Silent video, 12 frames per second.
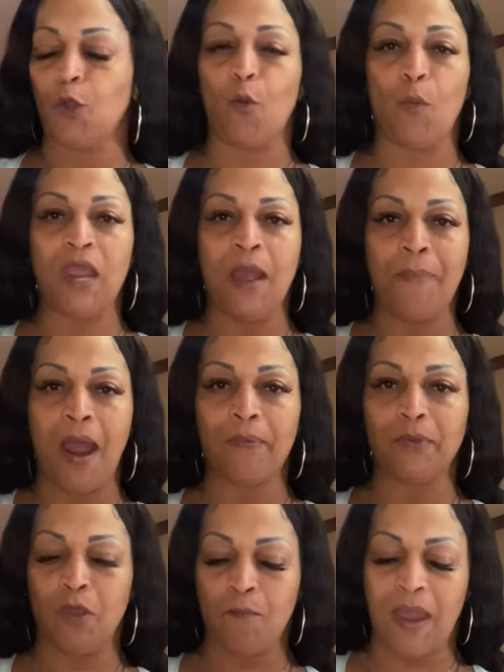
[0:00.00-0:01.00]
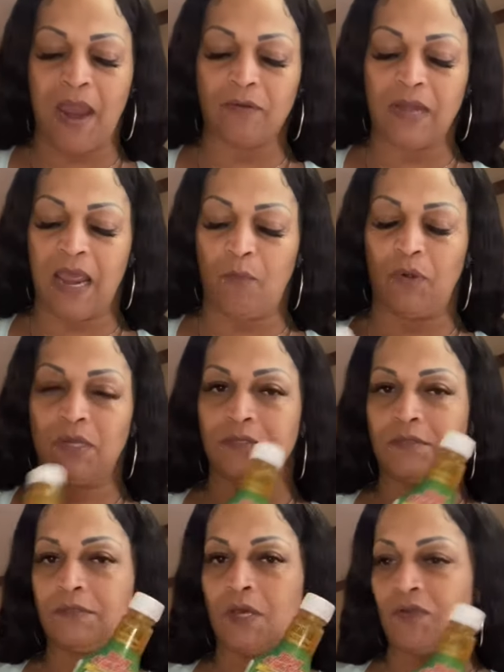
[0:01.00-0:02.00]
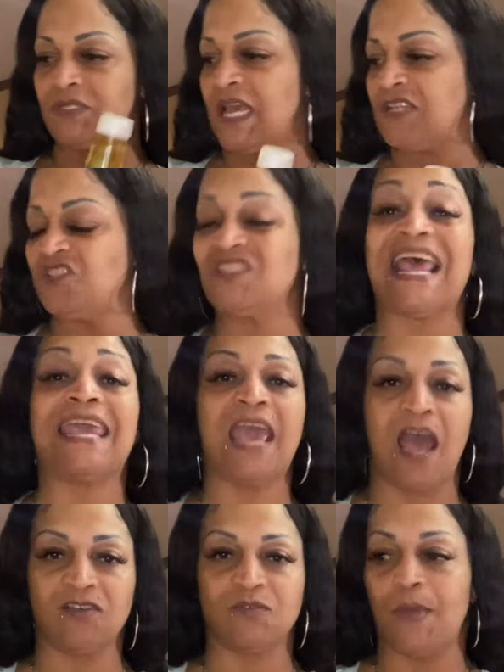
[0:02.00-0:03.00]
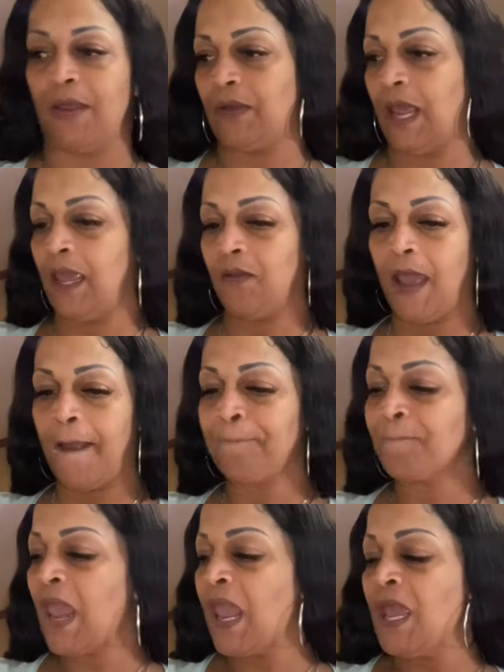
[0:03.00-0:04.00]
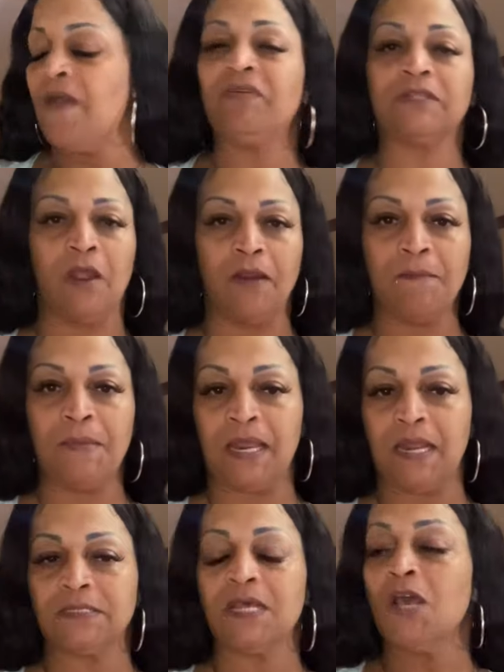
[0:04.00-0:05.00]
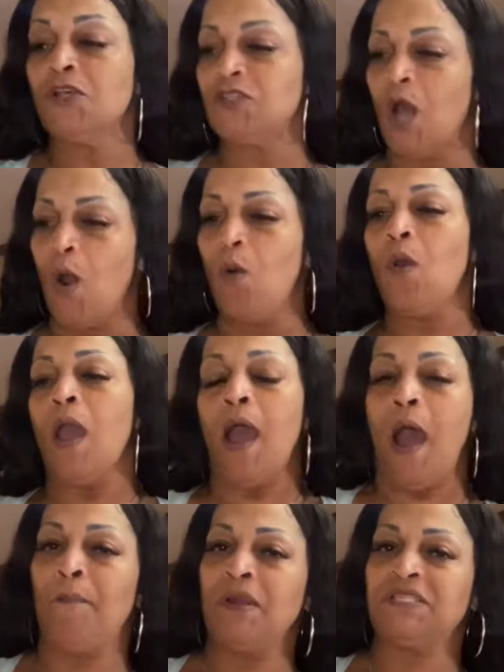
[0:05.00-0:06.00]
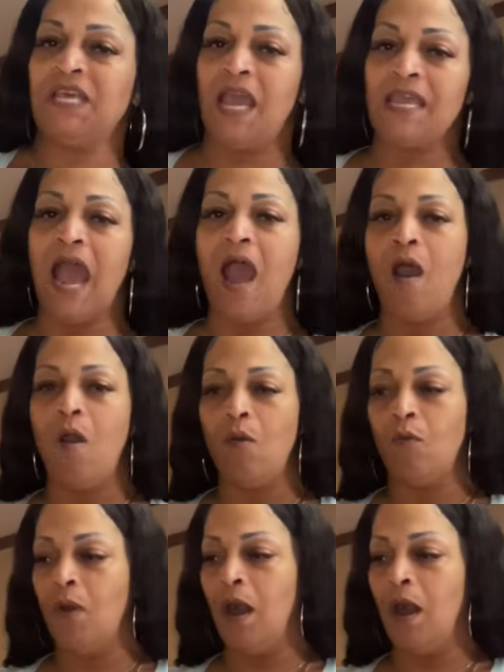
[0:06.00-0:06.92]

Korean barbecue marinade with a Tony Chachere's steakhouse marinade, okay? For 30 minutes. So, I'm going to tell y'all